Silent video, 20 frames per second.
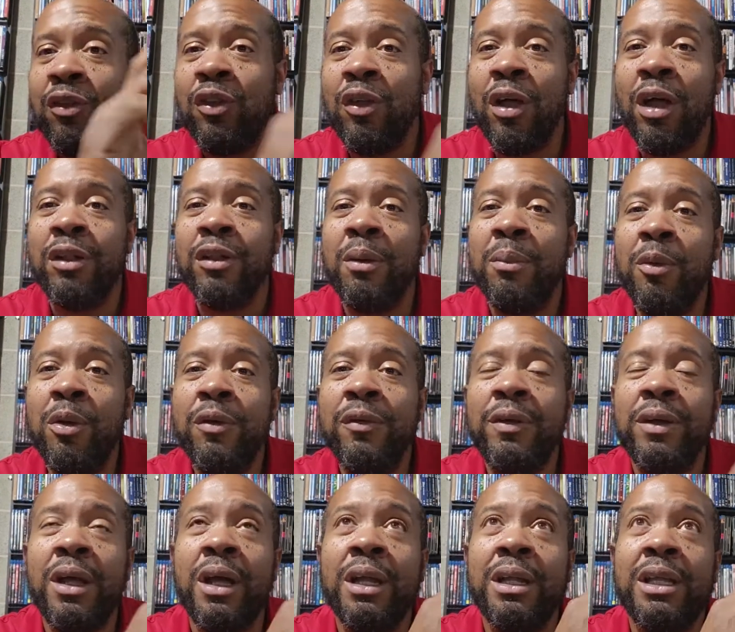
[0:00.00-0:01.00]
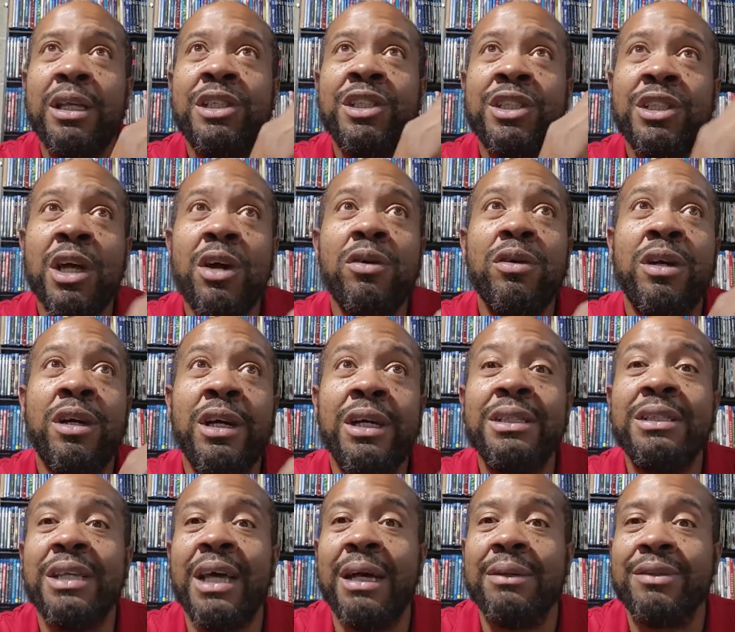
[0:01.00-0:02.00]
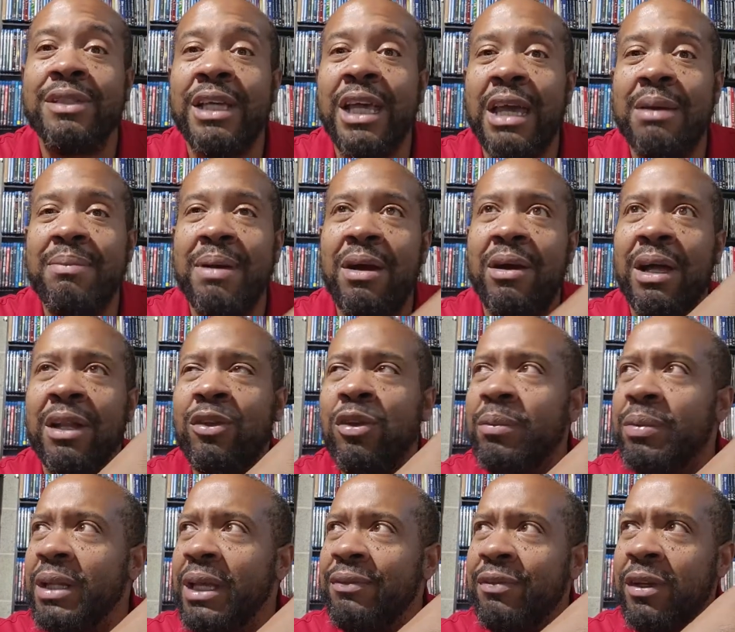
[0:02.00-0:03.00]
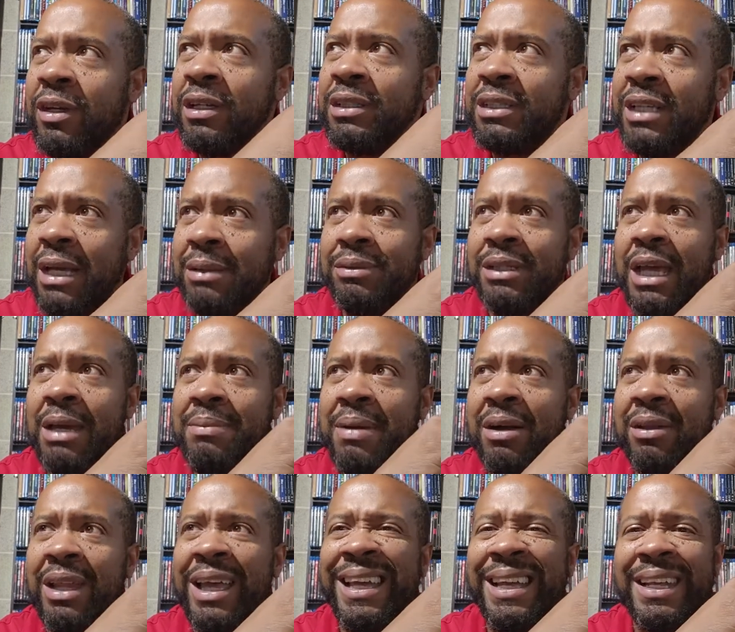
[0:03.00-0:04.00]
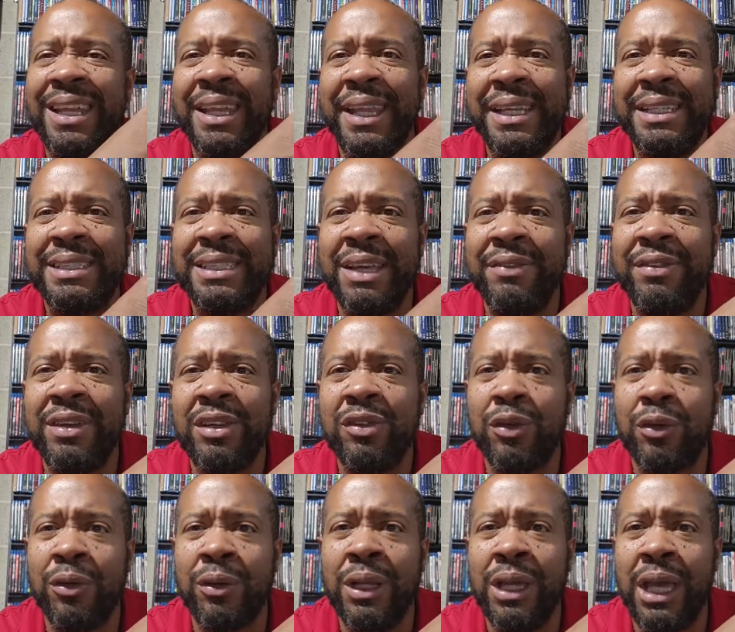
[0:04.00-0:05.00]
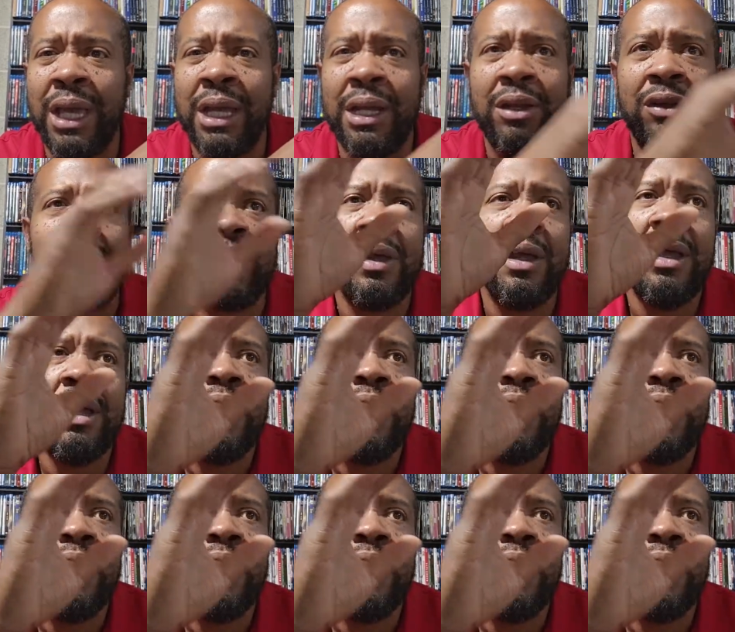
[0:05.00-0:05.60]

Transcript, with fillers: Uh, the movie, uh, the show Good Times that came out, I do believe Good Times came out like in the late 70s, early 80s.